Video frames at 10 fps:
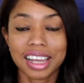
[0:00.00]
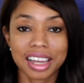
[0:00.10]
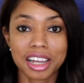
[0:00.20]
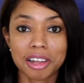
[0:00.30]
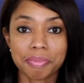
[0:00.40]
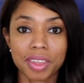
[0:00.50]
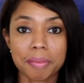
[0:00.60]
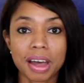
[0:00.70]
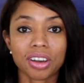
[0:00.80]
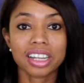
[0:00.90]

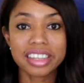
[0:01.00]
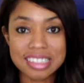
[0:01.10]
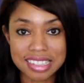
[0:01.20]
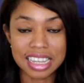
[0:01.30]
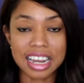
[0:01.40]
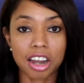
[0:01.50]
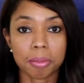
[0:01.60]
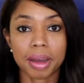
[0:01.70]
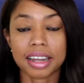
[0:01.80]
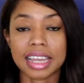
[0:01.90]
about cleansing
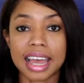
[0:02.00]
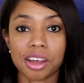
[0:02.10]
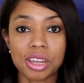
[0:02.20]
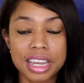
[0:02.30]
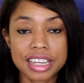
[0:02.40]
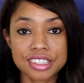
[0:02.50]
our body out.